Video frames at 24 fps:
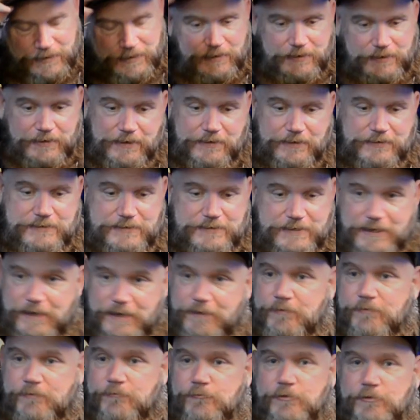Now
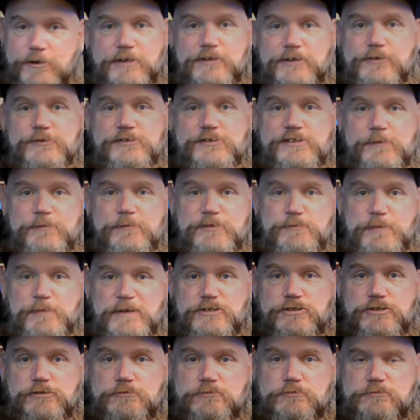today we're going to do something
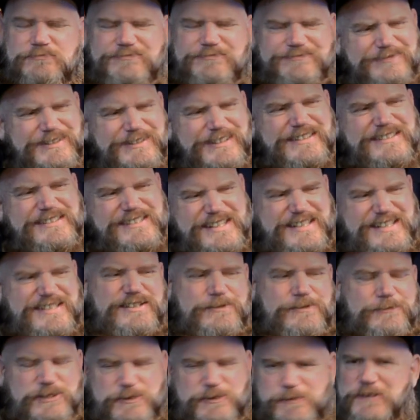special. Well, it's not
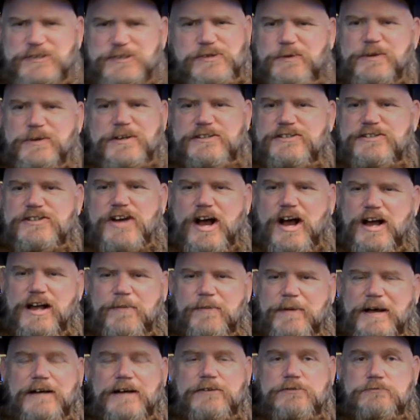so much special. We're going to talk
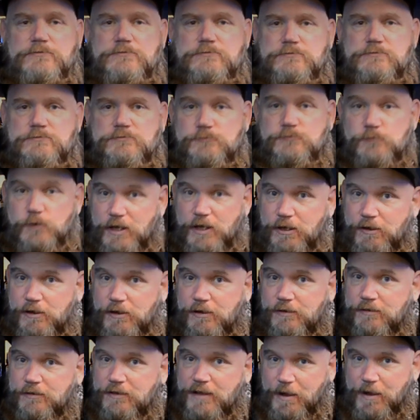about, well,
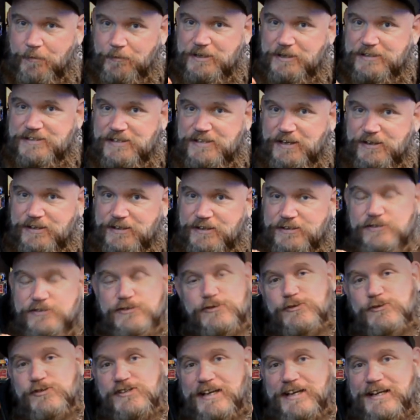I'm going to tell you in
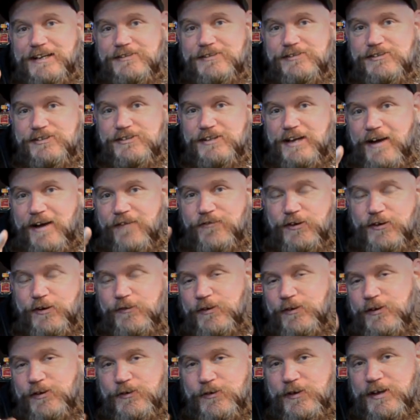2 seconds after I
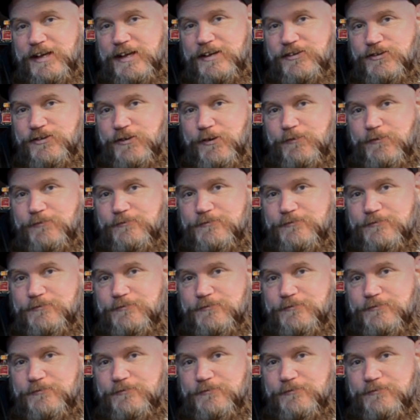run the quick intro.